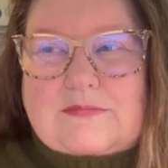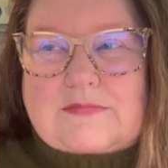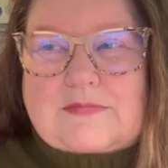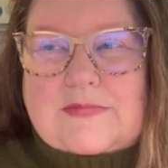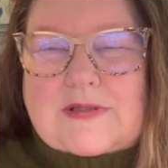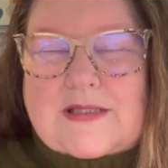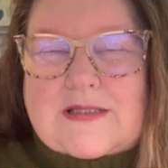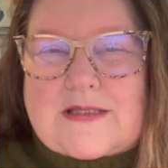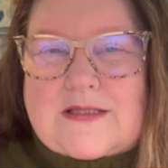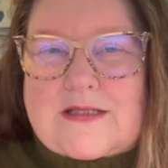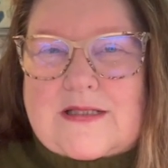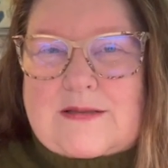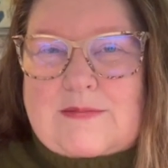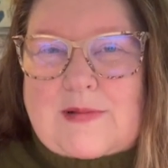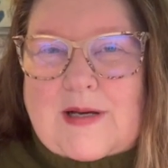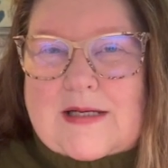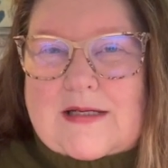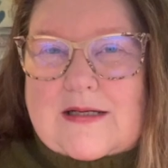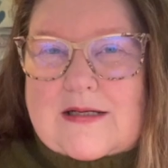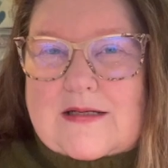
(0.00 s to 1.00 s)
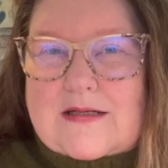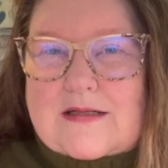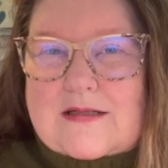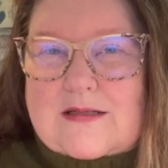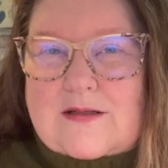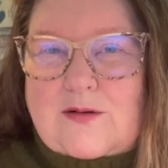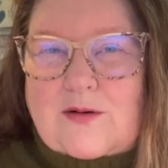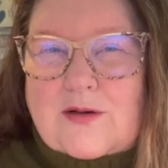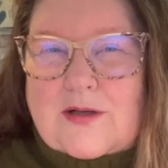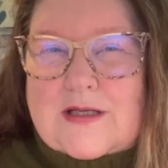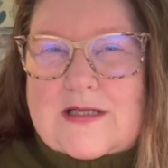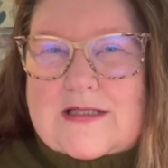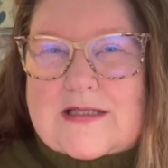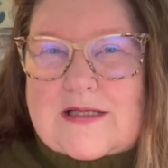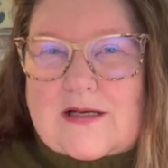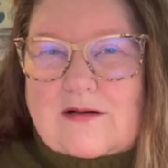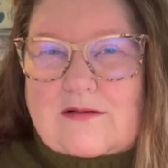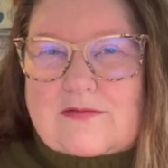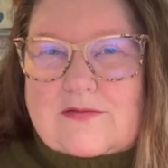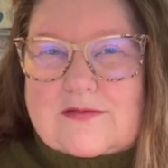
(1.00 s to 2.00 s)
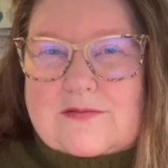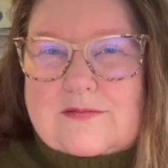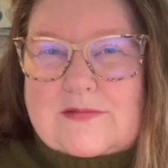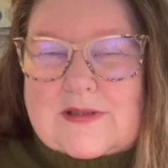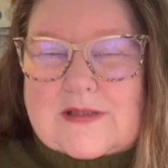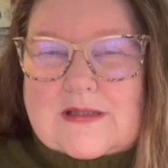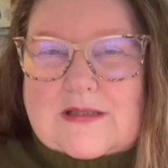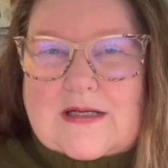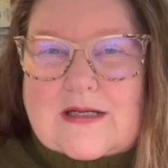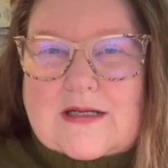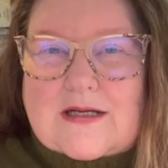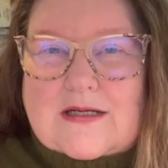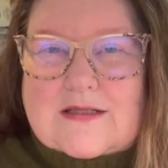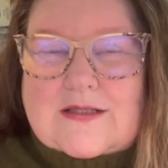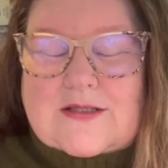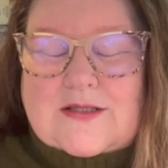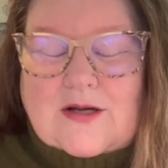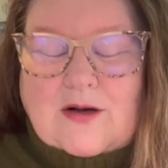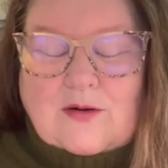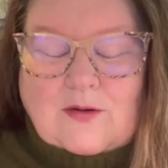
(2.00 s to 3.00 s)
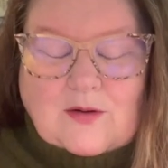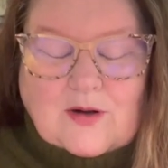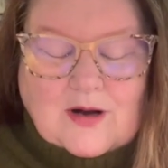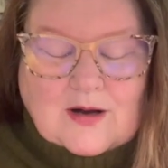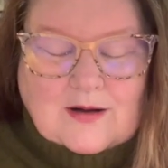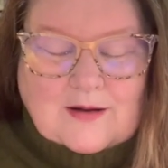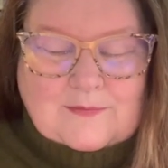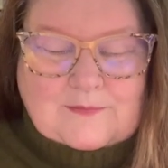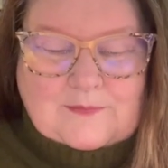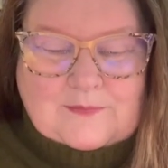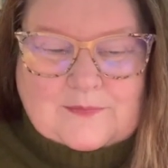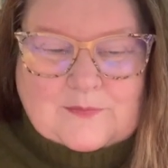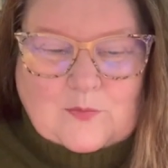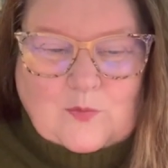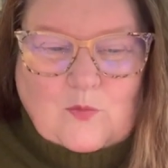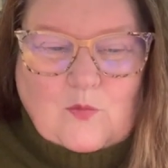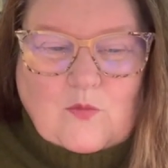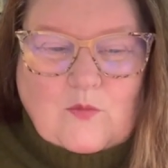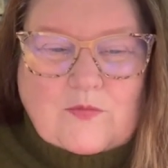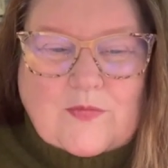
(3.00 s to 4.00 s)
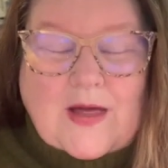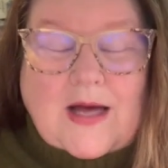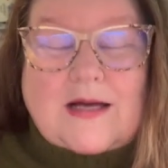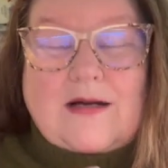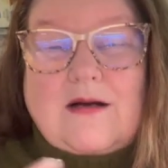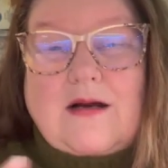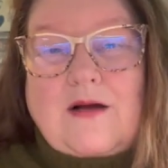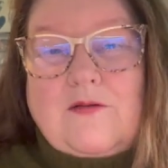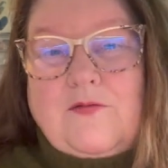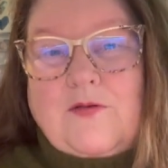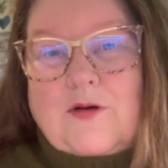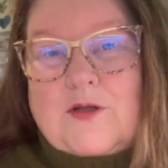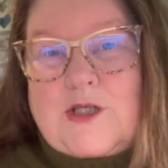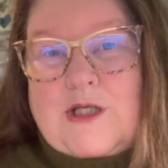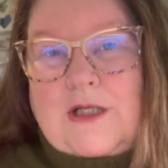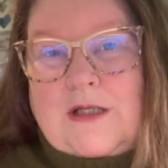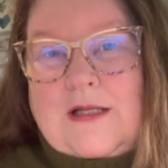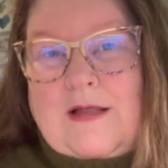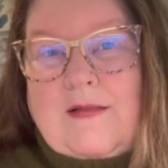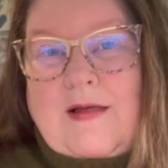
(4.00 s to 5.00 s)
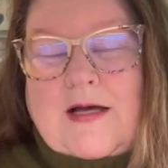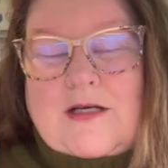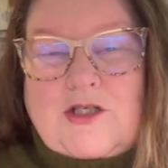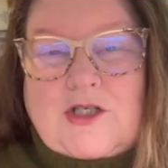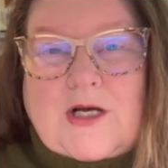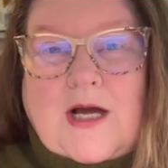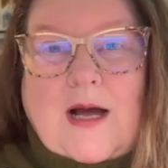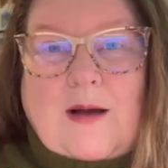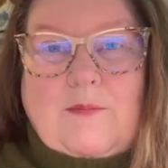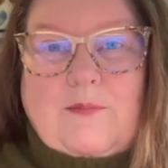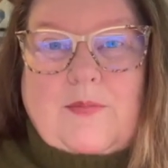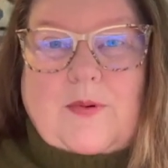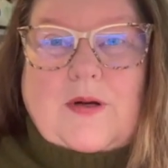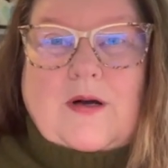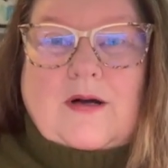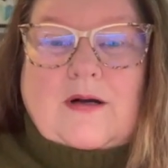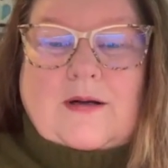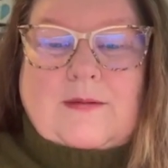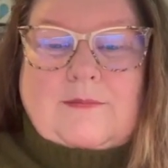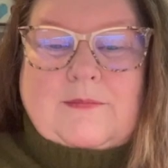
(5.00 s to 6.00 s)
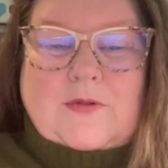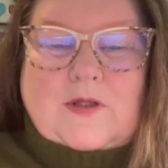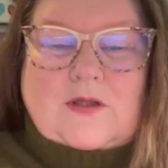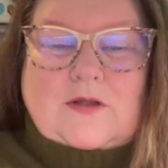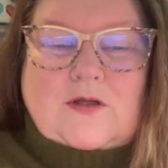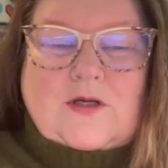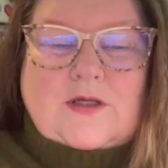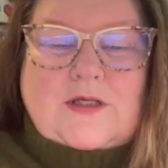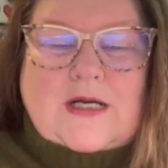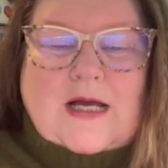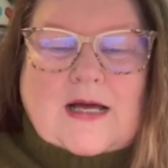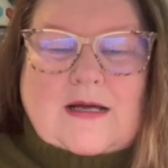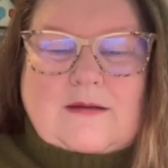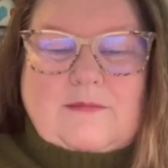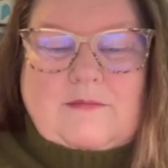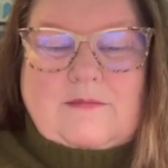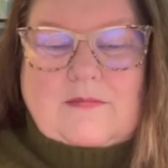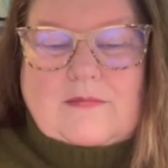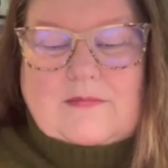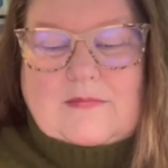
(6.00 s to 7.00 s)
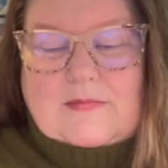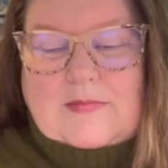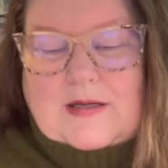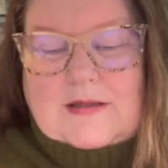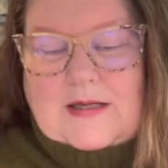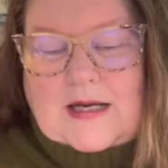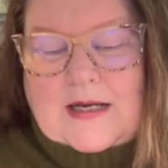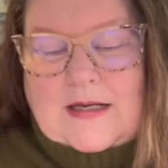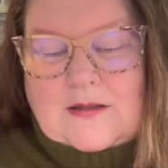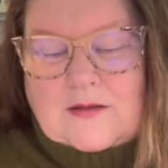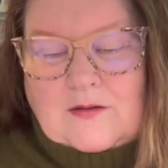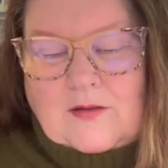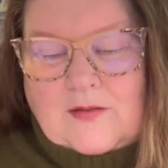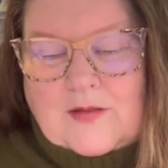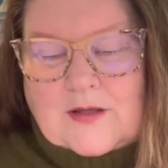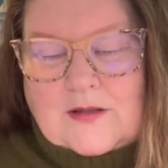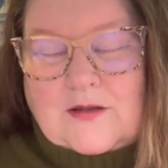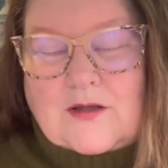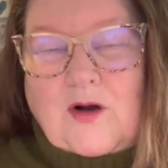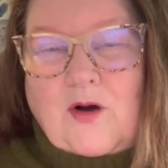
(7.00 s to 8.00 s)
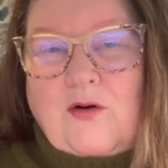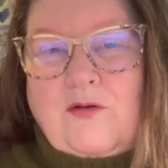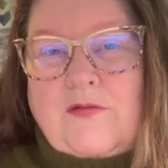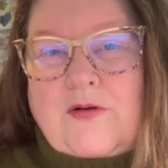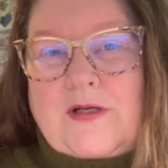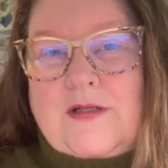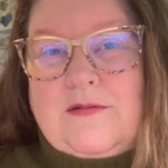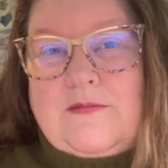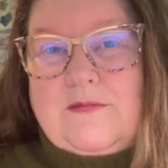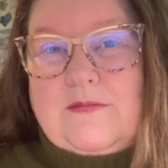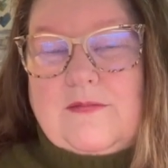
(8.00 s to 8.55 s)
listen to my quirky self. So that, unfortunately, that shop could not handle the COVID.